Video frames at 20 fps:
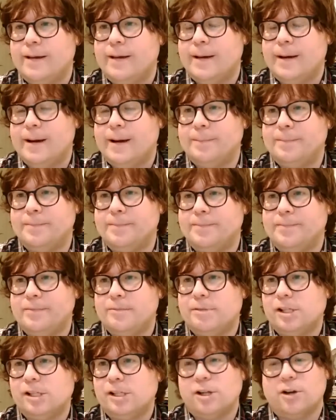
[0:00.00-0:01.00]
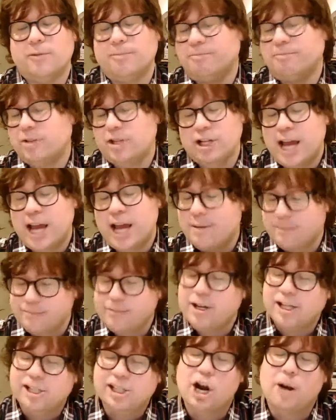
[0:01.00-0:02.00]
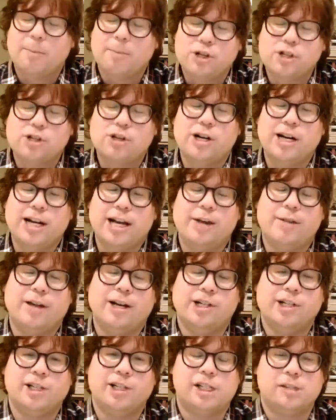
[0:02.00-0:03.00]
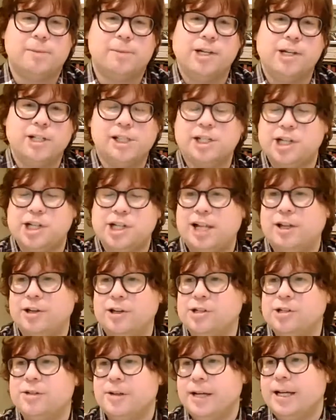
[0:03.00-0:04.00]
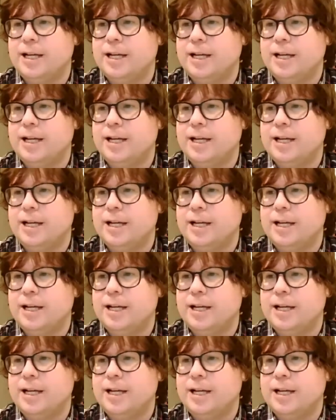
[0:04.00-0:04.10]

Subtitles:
Yeah, it's an opportunity, I think, just as much as a challenge.